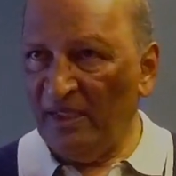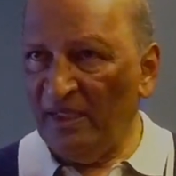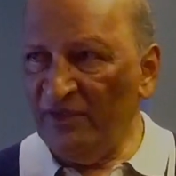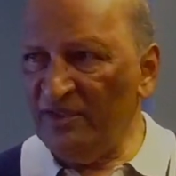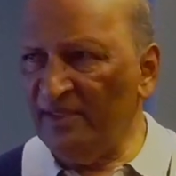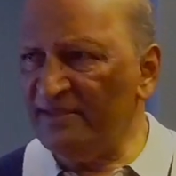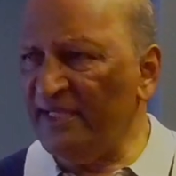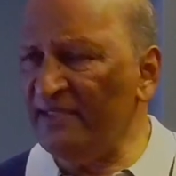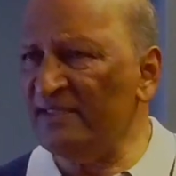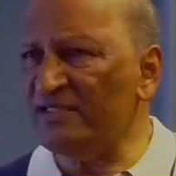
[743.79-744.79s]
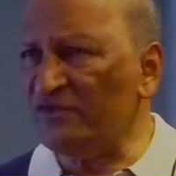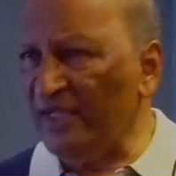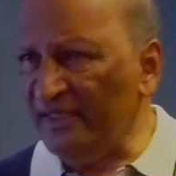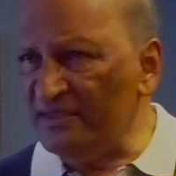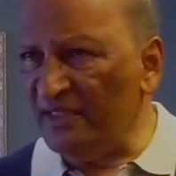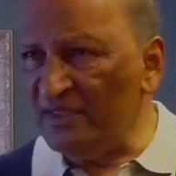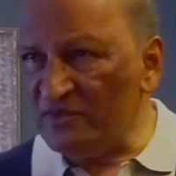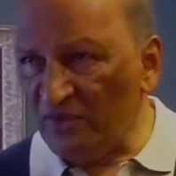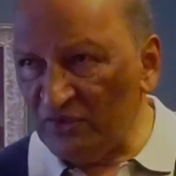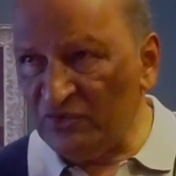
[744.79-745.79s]
You see, Satan's strategy is
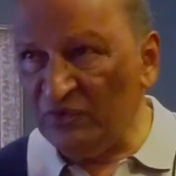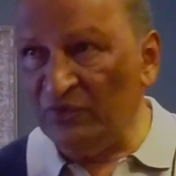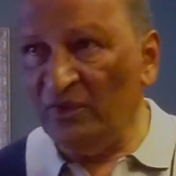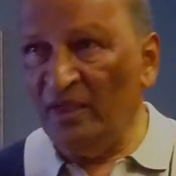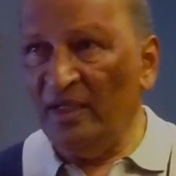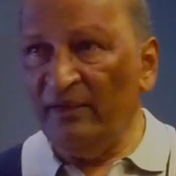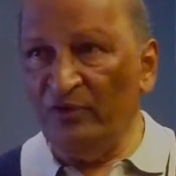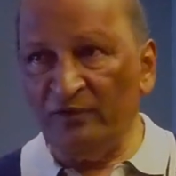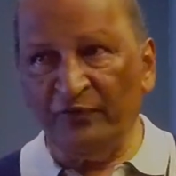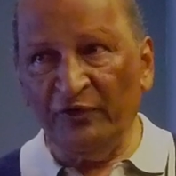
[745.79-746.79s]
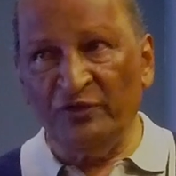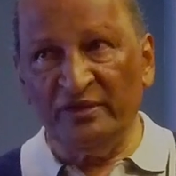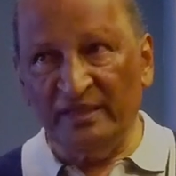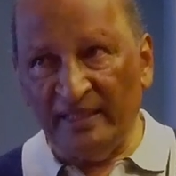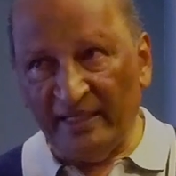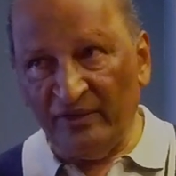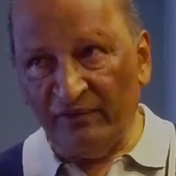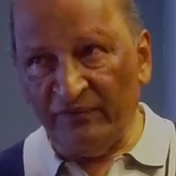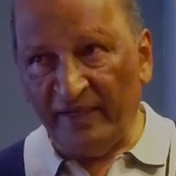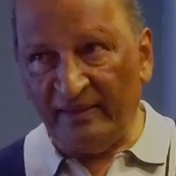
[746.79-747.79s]
not to not for you to deny your
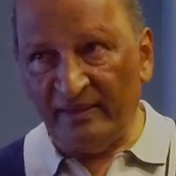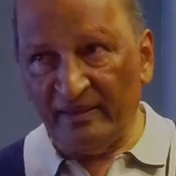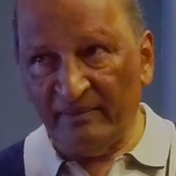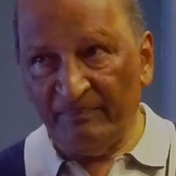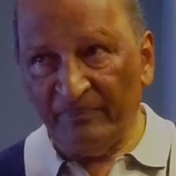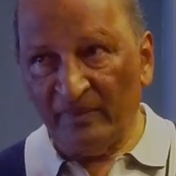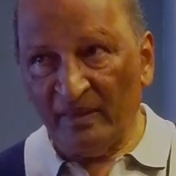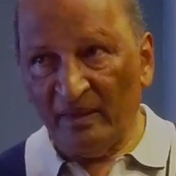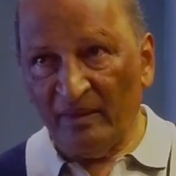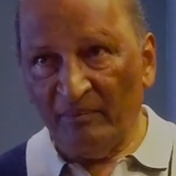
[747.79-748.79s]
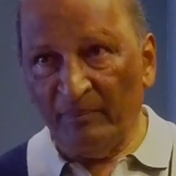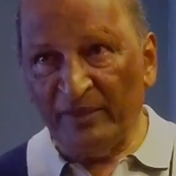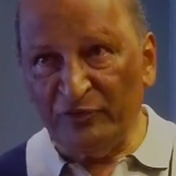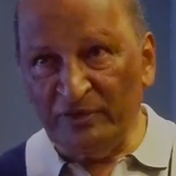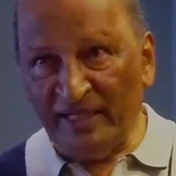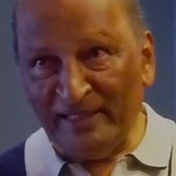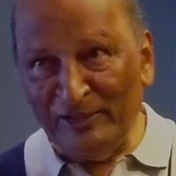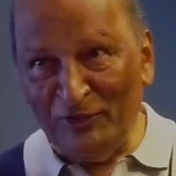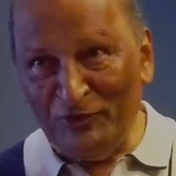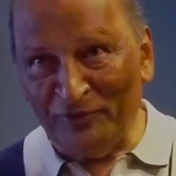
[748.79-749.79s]
faith, but to
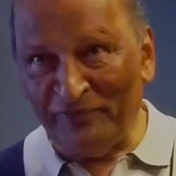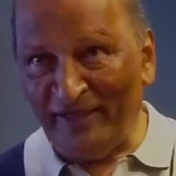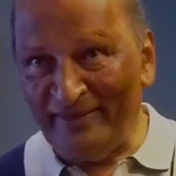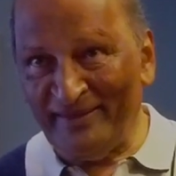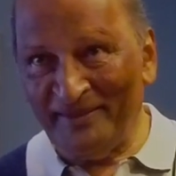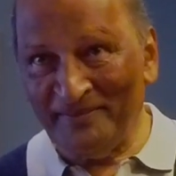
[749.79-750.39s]
dilute your faith.